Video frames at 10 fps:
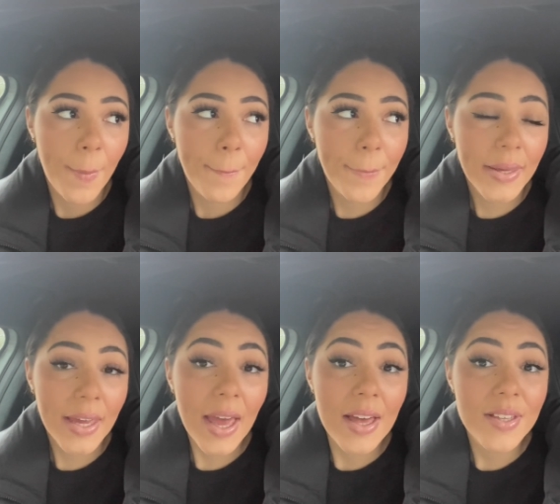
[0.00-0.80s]
But
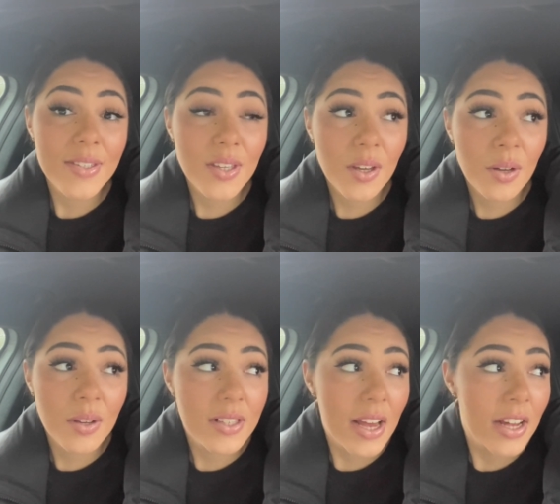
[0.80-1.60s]
yeah, so
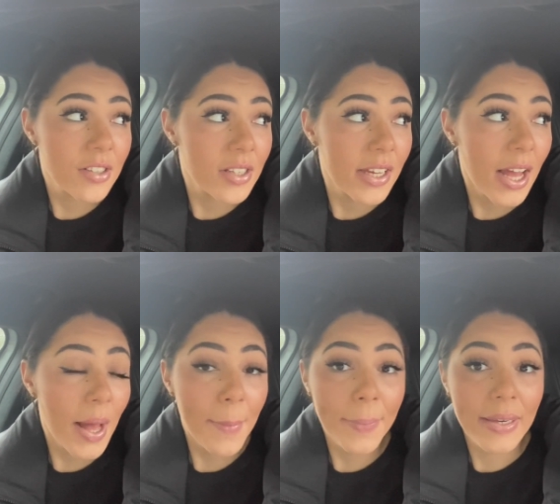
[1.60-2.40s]
it's actually
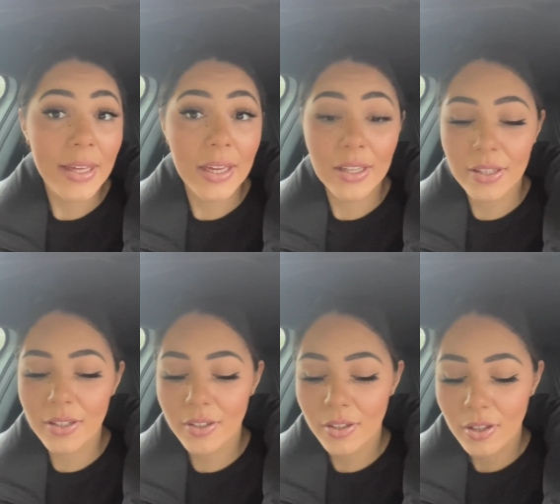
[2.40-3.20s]

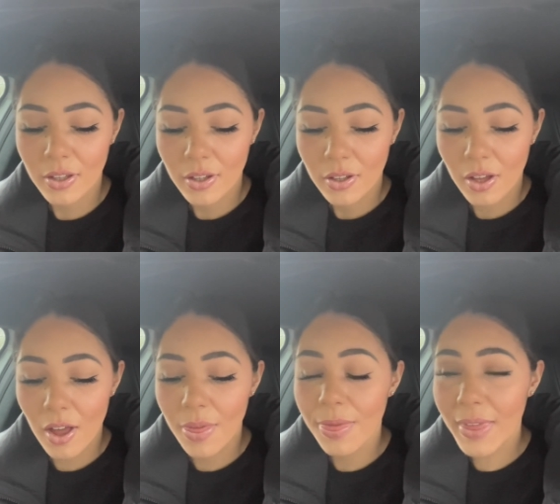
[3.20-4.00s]
happening.
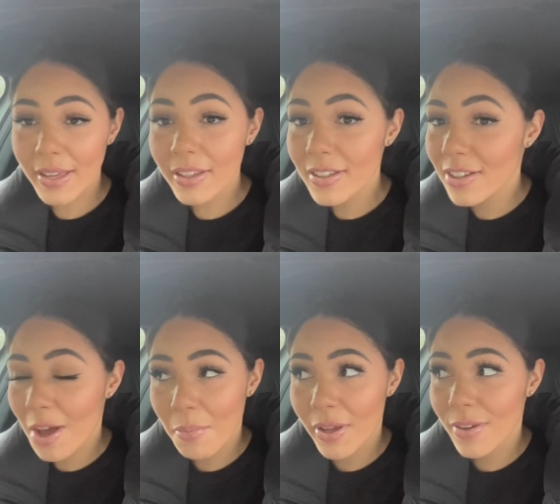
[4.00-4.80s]
I think I
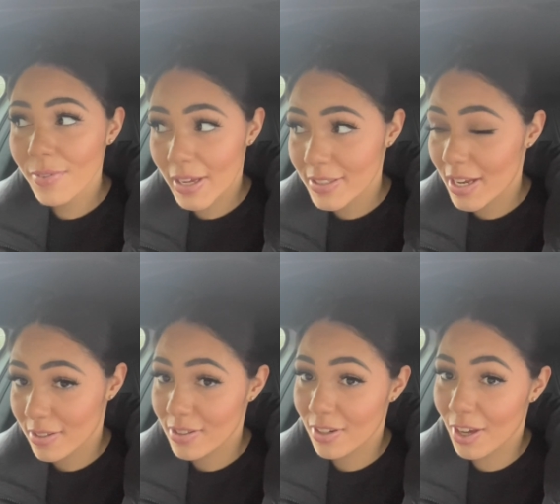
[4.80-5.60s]
might fake
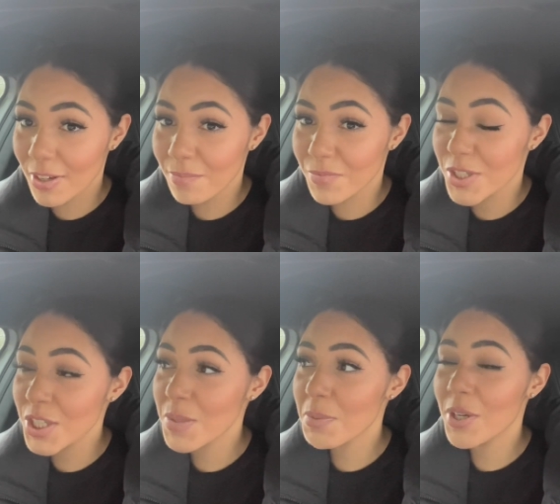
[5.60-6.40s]
tan tonight,
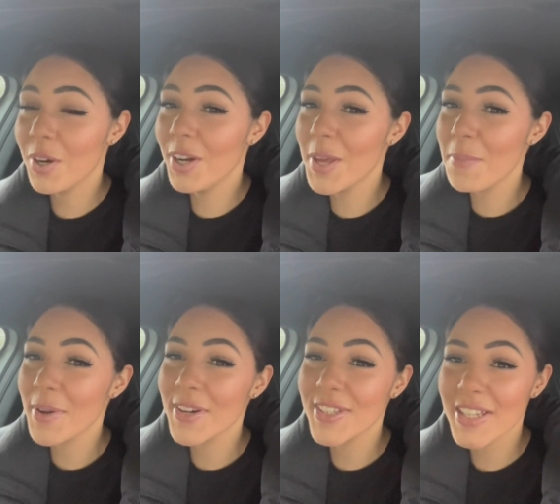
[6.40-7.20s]
just purely
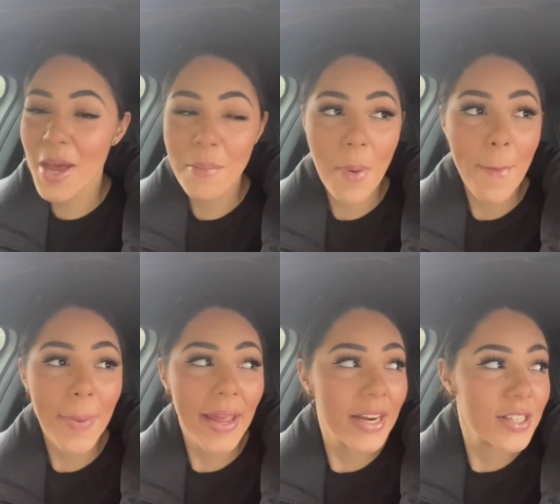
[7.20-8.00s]
because I am
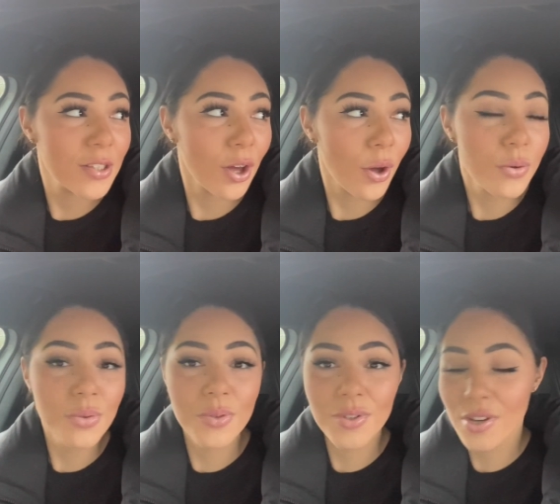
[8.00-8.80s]
pale as a
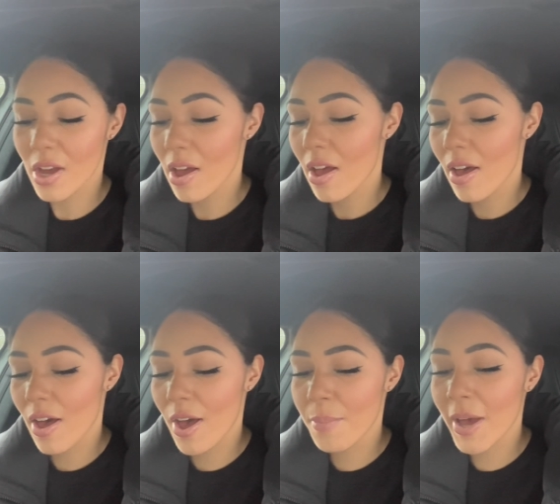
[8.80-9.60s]
ghost.
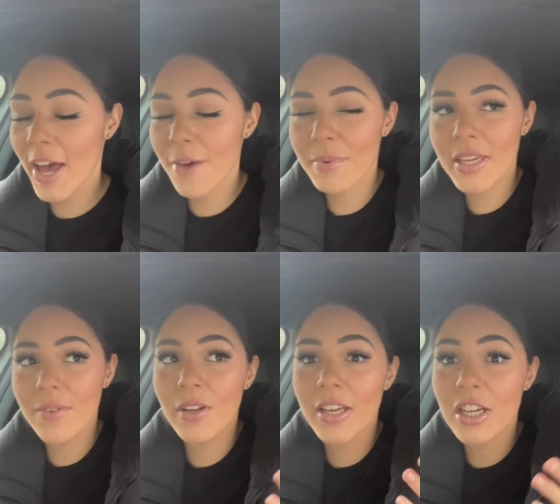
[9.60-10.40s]
I have been
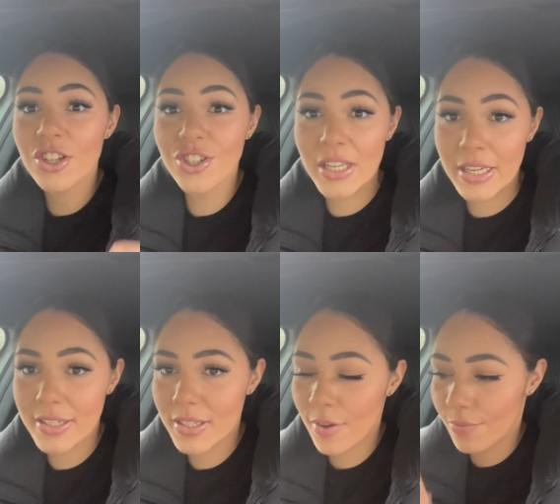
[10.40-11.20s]
given like a
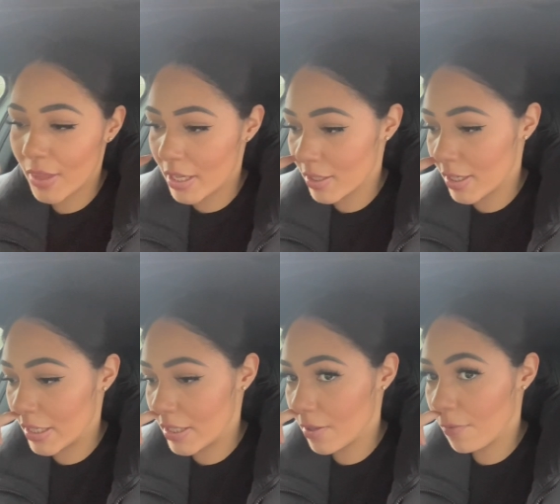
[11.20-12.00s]
sheet of things I
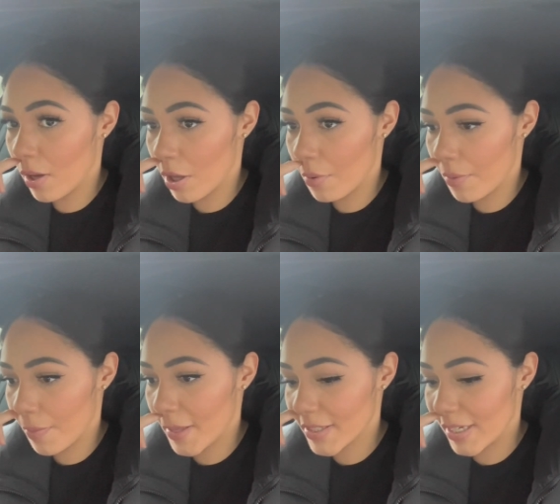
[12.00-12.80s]
need to follow,
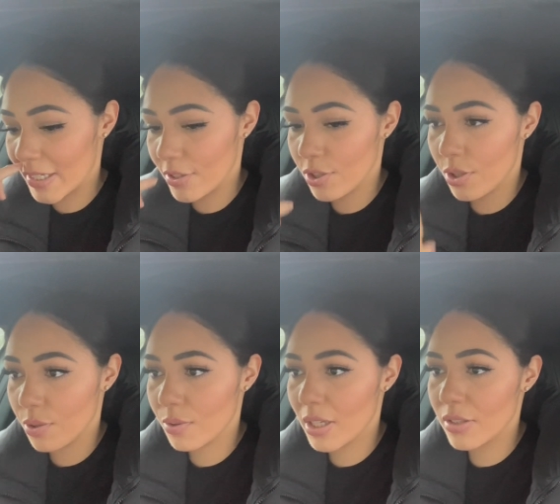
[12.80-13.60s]
things I need to
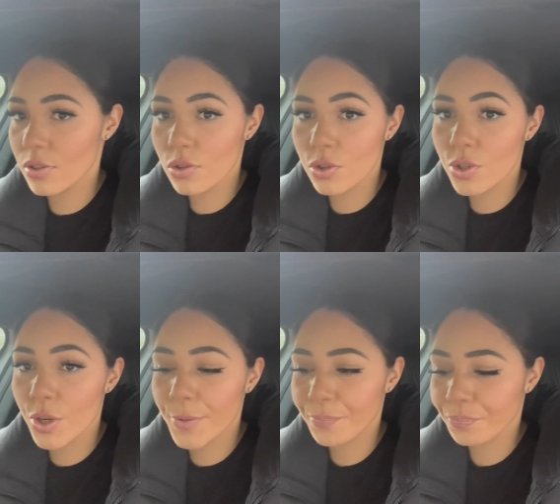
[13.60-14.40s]
do, things not to do,